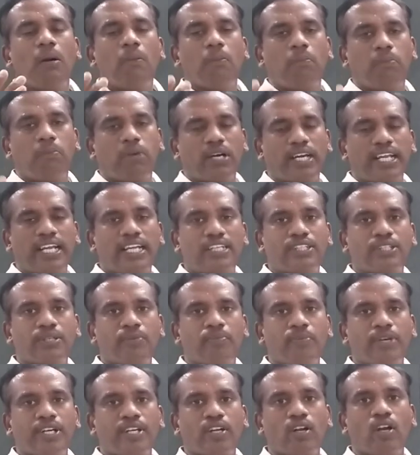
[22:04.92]

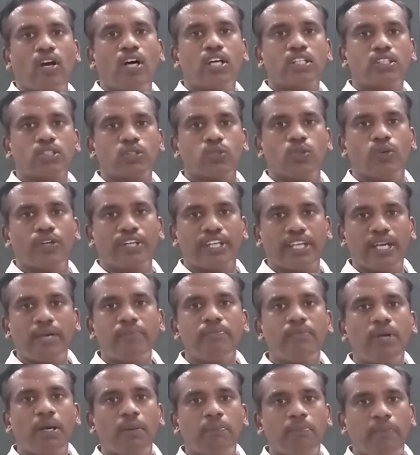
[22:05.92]
Potassium metal or
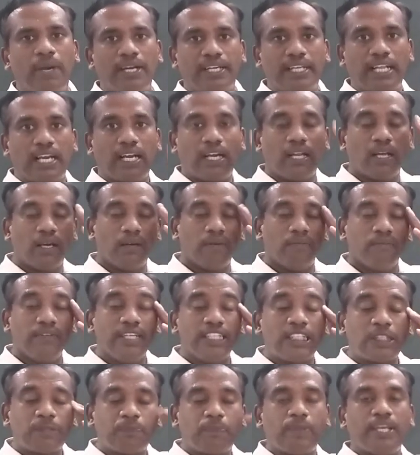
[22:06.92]
sodium metal. We
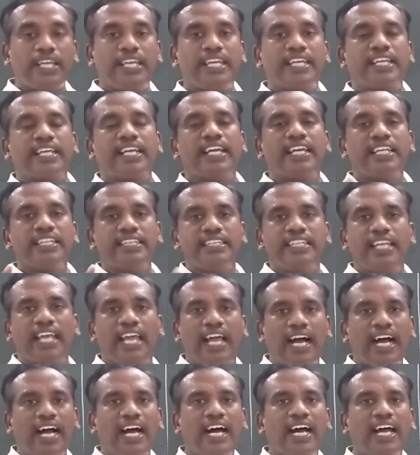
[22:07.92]
speak they
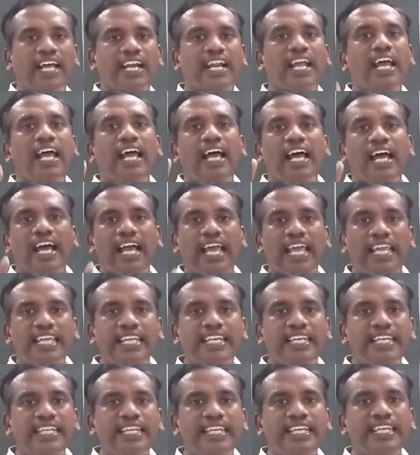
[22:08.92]
are
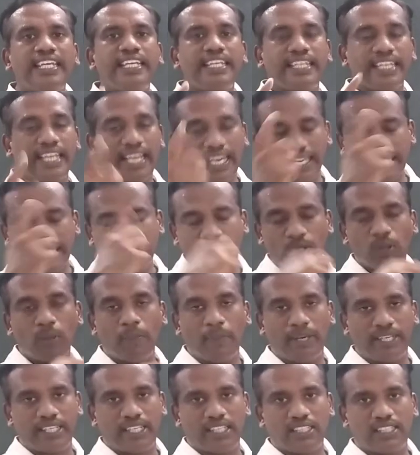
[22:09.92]
highly reactive
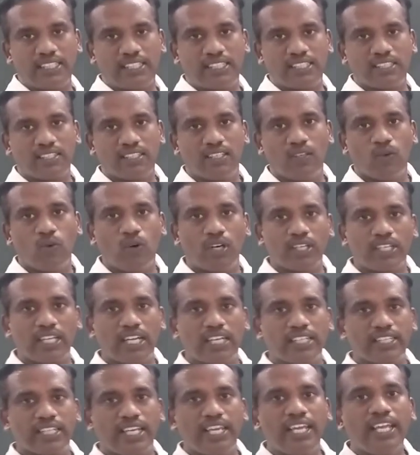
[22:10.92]
metals. What
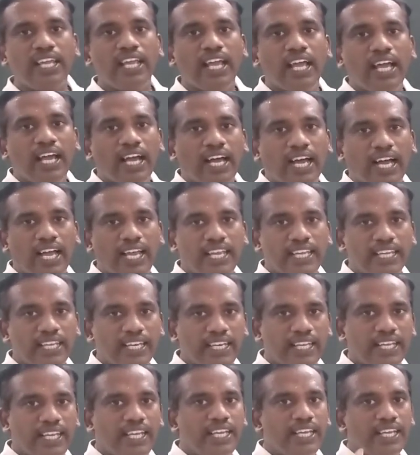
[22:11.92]
are they?
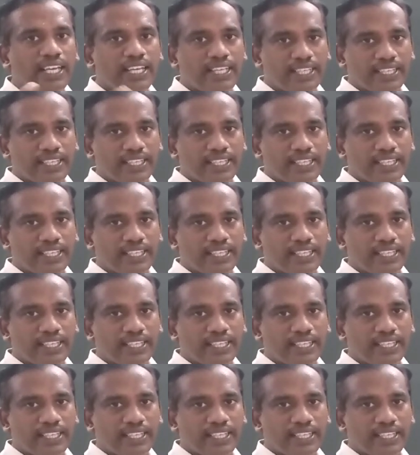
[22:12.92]
Highly